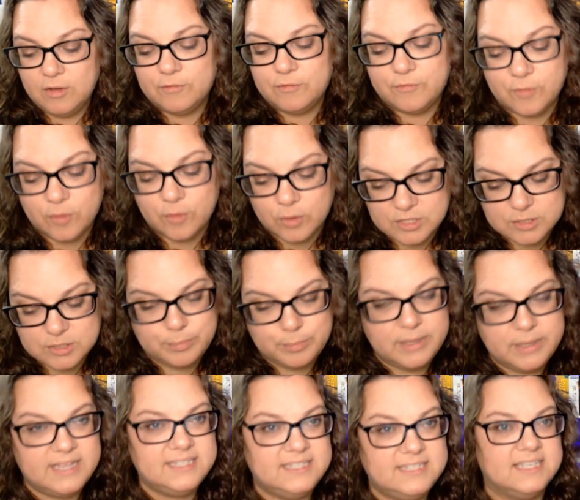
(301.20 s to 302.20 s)
4
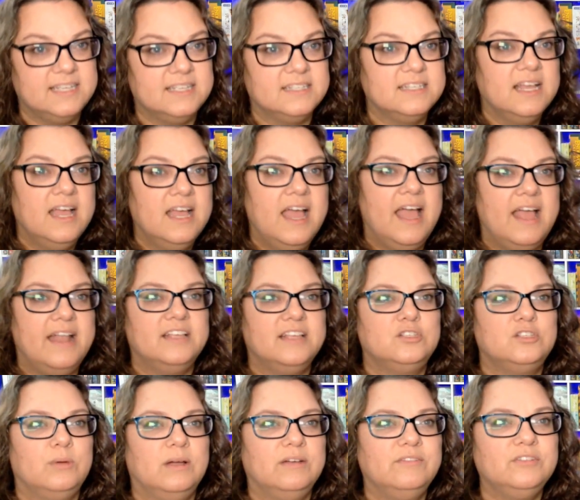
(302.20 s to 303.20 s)
spaces. And it's
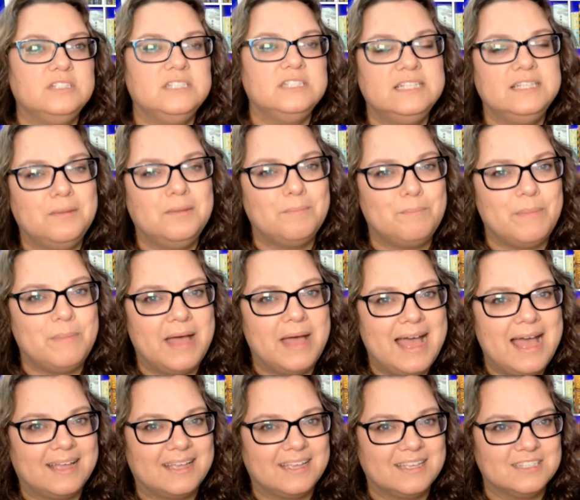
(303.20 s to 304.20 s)
whoever's in the
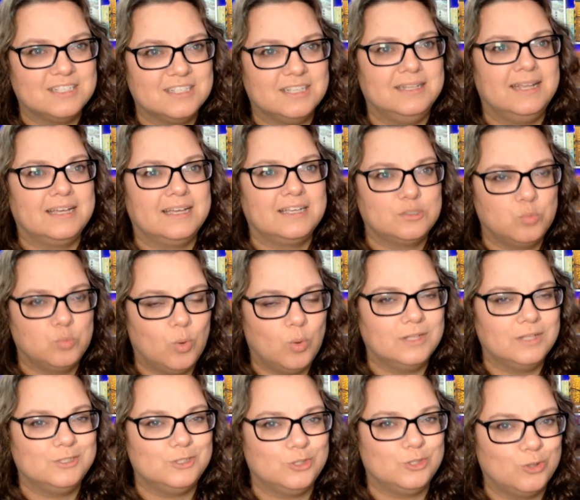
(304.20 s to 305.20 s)
back is the next
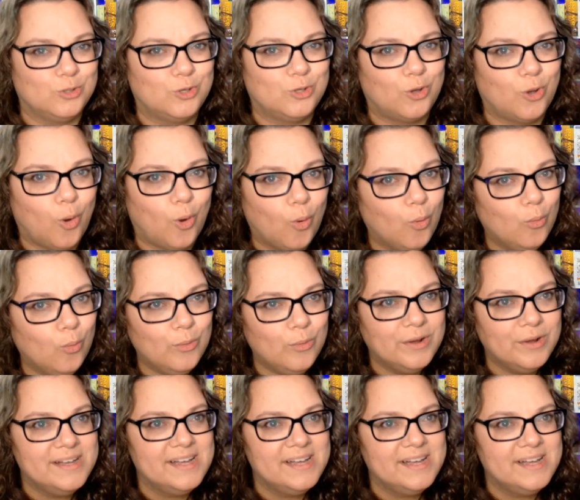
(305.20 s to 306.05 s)
one to go.